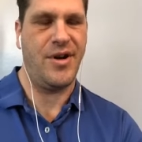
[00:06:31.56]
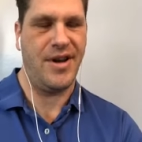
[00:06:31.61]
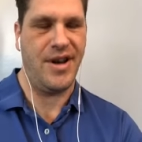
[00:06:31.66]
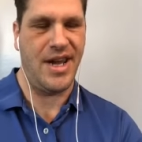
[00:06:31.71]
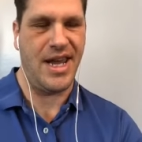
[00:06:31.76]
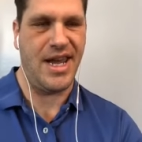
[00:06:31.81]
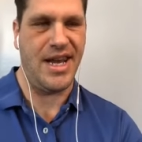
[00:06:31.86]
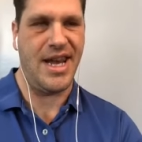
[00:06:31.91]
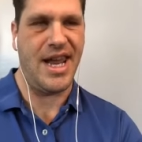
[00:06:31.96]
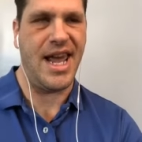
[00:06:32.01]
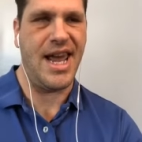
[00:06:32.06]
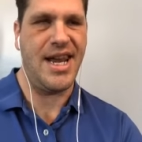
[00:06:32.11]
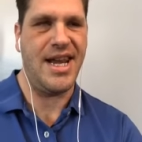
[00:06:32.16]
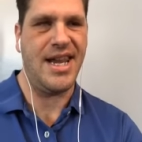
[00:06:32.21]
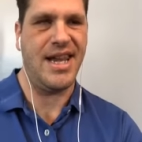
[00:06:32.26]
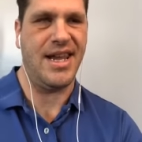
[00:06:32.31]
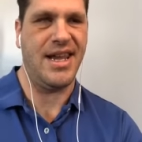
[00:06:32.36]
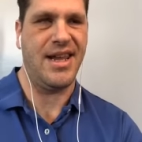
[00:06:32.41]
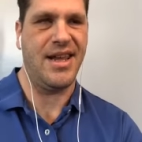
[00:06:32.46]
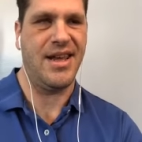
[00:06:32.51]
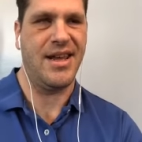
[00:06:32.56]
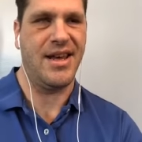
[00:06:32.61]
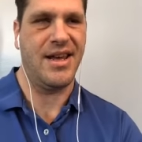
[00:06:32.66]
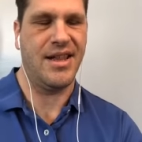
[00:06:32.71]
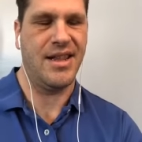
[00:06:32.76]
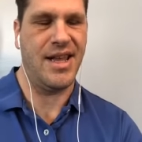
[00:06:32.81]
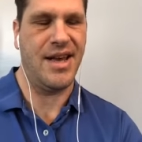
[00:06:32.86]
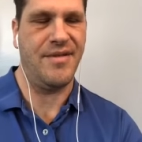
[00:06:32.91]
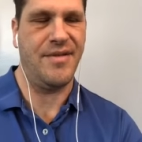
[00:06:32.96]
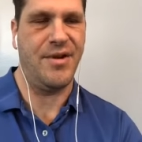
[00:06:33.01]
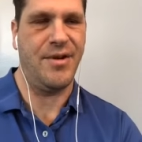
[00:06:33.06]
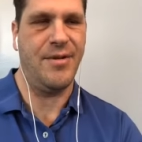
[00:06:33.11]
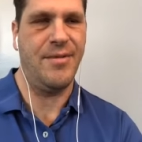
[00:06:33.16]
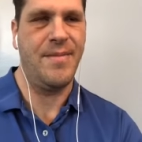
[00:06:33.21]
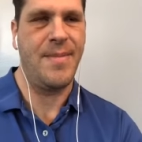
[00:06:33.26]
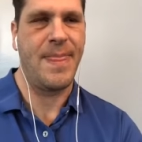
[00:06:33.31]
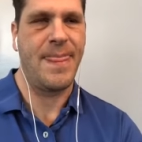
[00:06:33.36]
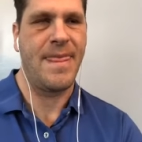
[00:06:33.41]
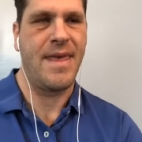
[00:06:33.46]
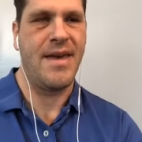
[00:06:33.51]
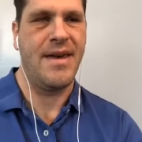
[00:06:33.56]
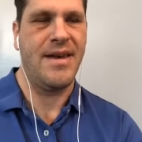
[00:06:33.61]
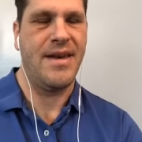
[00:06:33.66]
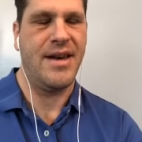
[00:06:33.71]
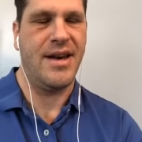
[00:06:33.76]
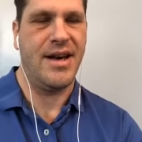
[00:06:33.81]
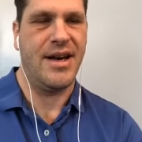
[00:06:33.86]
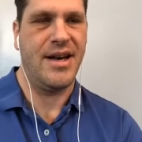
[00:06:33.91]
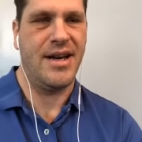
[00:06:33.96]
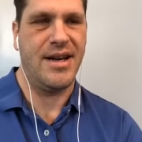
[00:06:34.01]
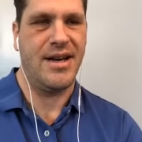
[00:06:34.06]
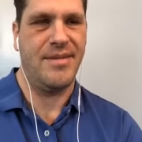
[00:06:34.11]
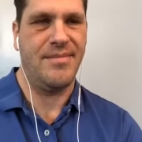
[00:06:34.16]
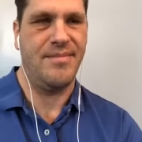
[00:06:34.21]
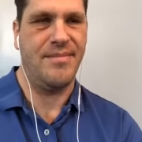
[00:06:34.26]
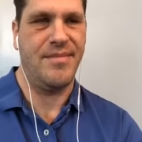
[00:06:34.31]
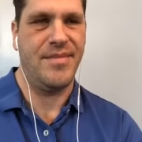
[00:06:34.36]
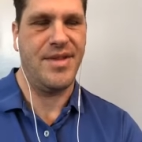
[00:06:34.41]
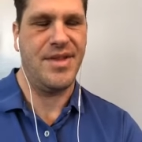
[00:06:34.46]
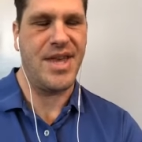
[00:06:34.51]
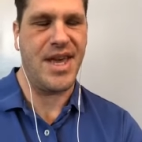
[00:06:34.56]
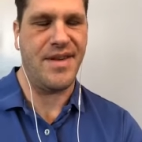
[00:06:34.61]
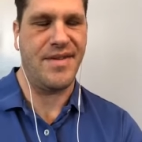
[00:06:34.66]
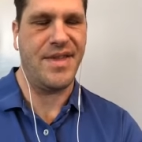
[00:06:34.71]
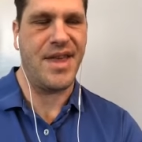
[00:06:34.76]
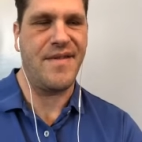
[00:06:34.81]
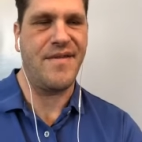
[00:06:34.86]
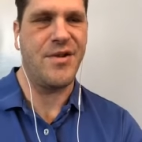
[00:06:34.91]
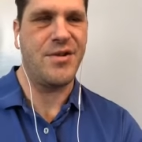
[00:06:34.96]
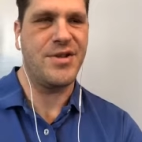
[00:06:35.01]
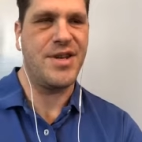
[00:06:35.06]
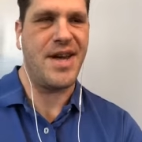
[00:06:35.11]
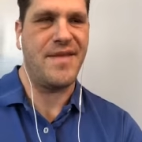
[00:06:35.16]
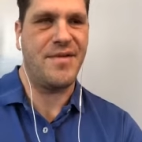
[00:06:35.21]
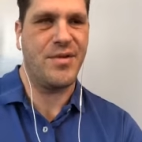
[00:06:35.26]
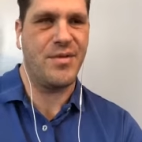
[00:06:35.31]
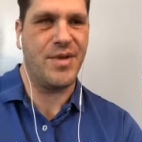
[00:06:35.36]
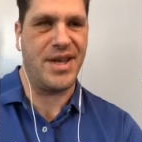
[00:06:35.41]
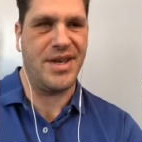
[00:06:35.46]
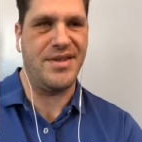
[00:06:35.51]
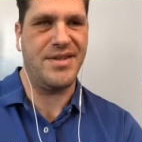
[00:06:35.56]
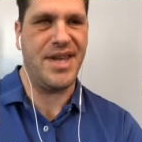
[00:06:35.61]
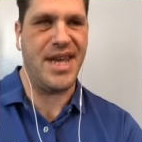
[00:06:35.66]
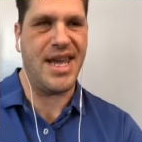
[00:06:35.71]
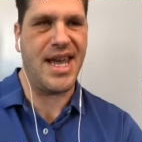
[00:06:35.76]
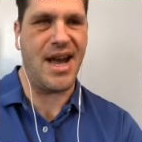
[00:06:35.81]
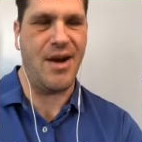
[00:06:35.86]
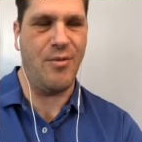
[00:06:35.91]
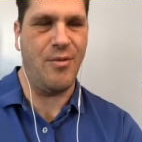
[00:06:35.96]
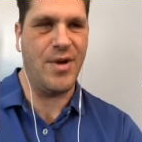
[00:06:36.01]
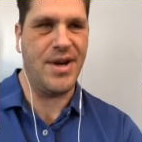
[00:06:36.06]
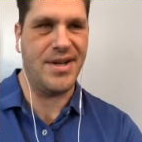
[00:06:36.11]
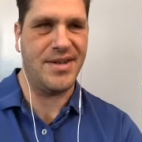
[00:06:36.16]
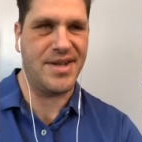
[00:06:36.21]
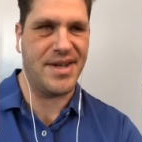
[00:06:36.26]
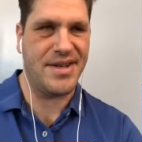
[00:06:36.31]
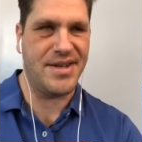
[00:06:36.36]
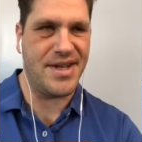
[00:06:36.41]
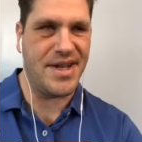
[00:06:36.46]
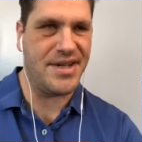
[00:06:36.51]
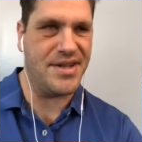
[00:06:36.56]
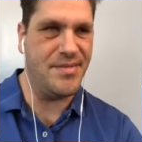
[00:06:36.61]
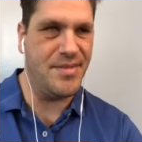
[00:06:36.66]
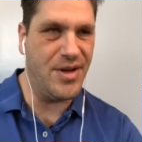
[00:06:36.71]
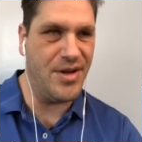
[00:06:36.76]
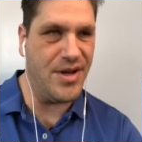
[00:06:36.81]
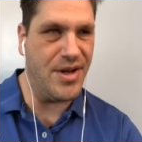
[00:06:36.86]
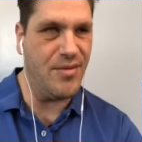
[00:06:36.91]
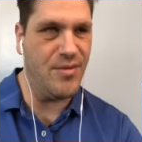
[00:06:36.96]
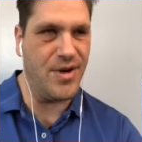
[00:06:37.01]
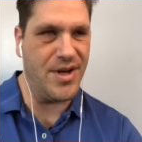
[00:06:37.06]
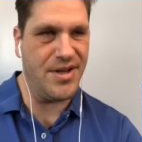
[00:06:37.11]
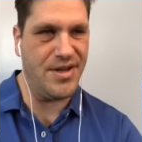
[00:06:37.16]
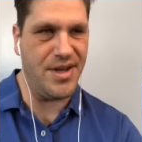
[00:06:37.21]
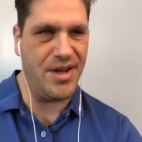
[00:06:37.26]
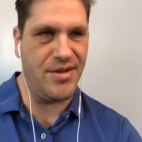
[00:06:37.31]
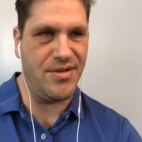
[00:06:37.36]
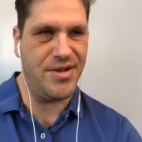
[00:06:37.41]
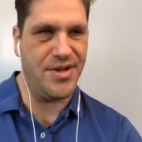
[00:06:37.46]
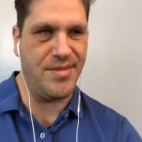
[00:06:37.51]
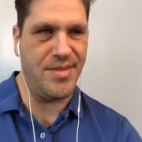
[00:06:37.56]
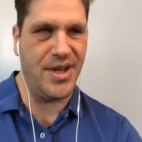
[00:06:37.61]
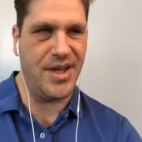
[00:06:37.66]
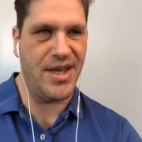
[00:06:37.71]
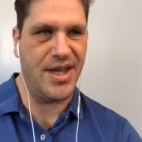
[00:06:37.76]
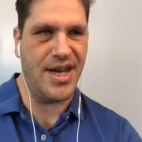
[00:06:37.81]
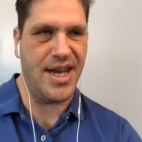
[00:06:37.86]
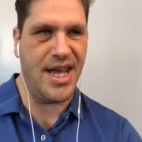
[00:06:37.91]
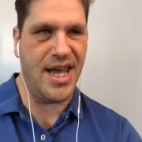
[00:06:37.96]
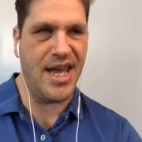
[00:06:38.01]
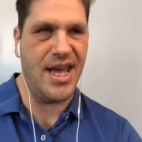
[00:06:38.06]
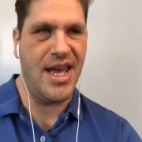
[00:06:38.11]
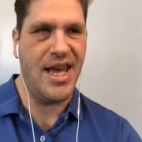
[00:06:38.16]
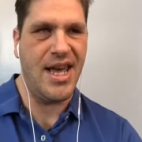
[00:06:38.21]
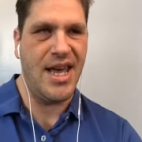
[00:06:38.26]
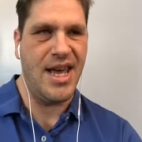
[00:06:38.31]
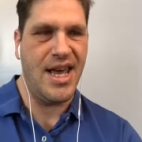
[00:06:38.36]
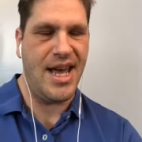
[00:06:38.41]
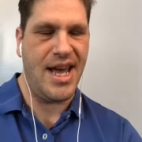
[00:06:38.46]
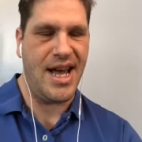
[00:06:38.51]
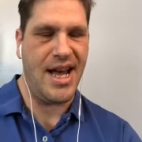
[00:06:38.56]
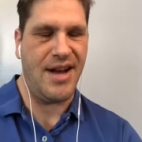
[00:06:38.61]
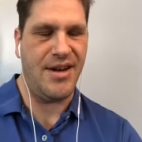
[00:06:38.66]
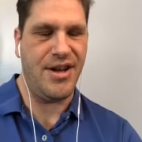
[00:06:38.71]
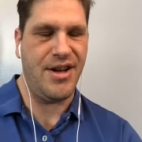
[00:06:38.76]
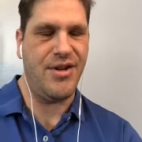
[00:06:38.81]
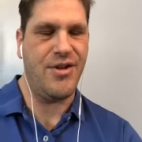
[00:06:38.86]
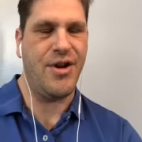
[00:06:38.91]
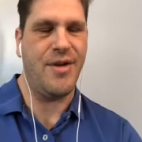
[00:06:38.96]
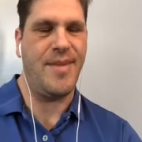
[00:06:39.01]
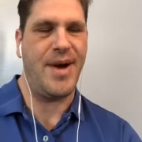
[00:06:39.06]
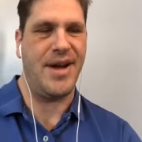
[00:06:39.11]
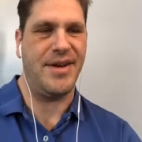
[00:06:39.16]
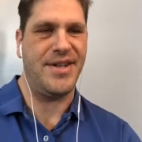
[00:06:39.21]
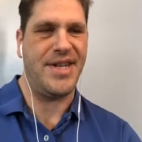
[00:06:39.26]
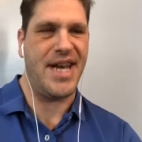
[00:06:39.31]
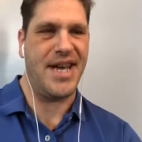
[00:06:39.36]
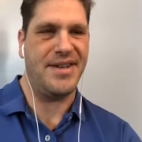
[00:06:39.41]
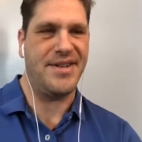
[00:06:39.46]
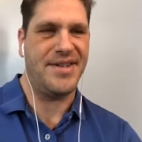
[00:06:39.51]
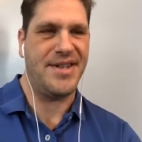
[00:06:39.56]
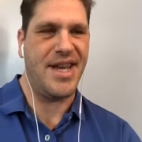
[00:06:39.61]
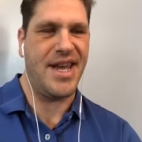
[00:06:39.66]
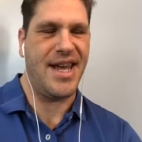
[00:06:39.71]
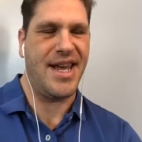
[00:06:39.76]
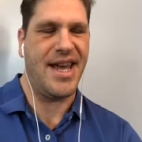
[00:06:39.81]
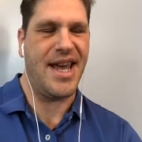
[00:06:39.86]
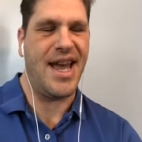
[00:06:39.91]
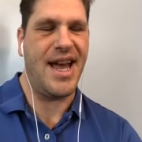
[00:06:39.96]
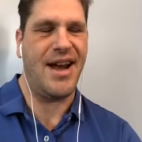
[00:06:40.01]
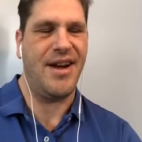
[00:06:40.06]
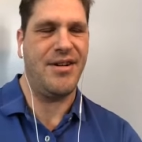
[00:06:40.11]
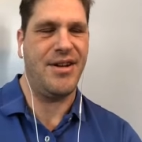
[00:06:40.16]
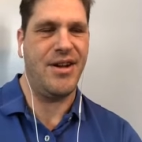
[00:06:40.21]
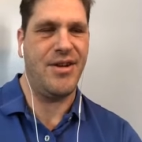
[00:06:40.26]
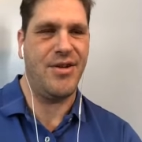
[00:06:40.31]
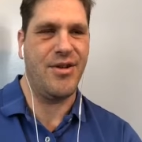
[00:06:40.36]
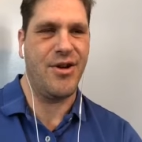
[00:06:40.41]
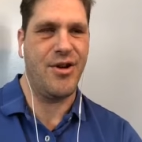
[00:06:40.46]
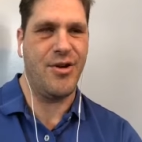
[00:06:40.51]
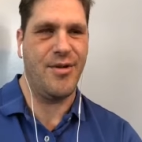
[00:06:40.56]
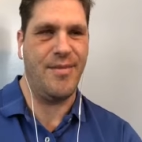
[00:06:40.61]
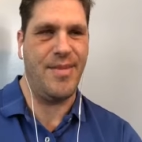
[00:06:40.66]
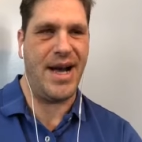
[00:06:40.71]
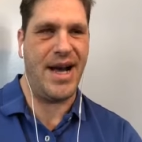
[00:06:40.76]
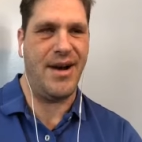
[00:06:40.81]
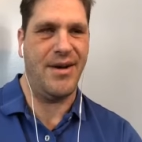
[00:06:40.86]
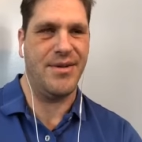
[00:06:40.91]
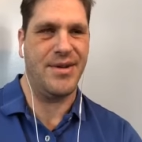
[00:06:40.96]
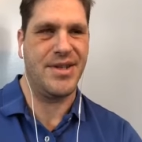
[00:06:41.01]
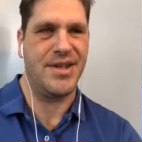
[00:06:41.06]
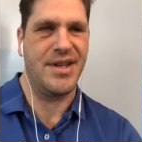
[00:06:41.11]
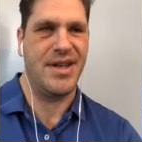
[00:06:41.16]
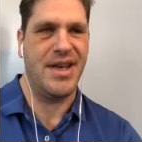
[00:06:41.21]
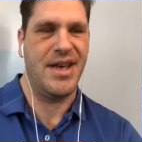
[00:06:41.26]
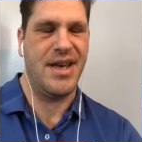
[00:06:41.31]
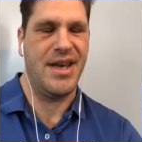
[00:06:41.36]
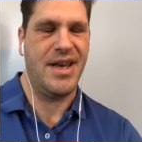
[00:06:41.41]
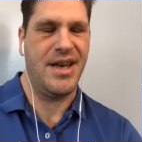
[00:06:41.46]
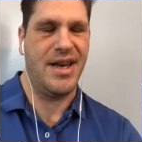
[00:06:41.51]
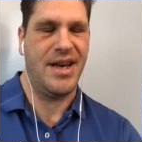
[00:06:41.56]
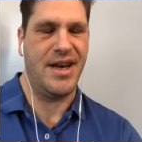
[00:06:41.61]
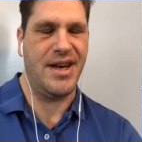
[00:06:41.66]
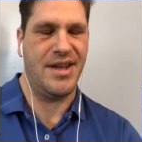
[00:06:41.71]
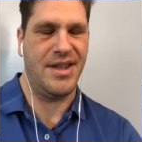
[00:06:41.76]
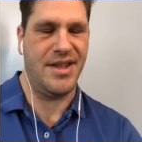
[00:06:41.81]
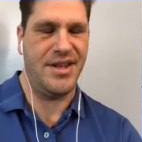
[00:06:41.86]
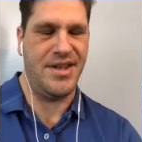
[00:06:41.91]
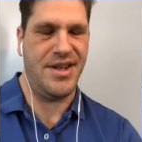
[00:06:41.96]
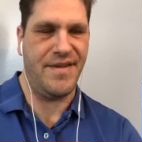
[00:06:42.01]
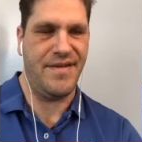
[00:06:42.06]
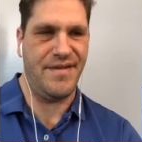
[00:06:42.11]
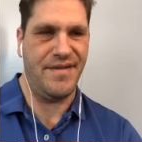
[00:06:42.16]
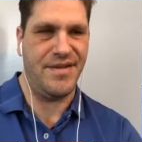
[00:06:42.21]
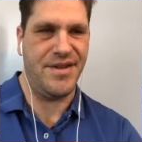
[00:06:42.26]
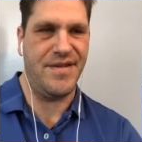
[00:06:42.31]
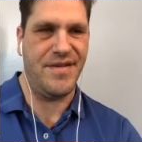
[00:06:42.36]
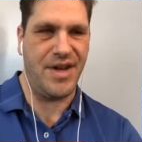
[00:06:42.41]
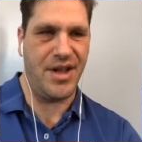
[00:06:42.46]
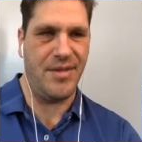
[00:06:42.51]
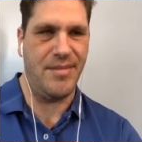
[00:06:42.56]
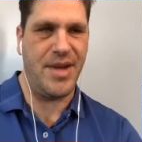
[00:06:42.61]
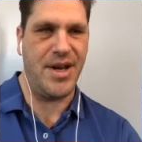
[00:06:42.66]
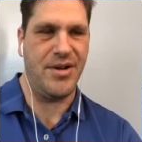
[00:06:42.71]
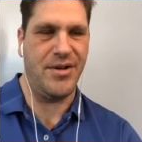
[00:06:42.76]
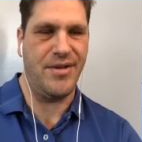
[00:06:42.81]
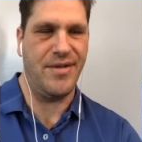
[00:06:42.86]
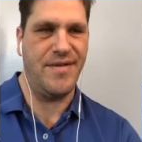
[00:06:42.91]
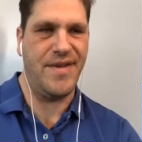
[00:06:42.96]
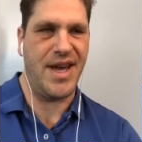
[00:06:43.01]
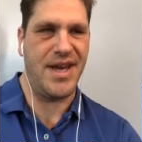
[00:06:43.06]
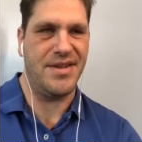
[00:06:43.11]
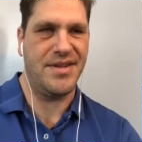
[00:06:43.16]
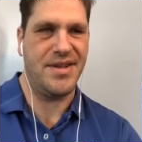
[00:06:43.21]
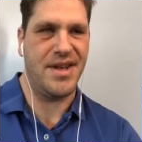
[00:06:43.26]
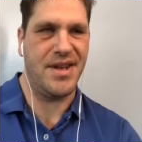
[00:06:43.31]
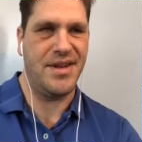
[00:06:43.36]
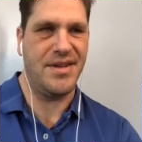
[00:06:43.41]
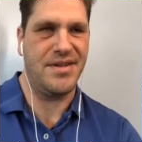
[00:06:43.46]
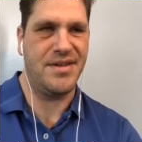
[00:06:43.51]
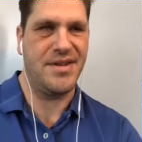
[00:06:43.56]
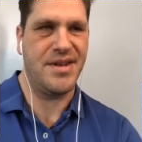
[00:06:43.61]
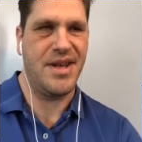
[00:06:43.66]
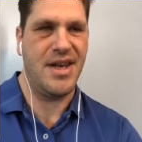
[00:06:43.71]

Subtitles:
in any level, they first have to really seek out what is accessibility, what is usability, how do you go about testing, how do you go about the developmental phases,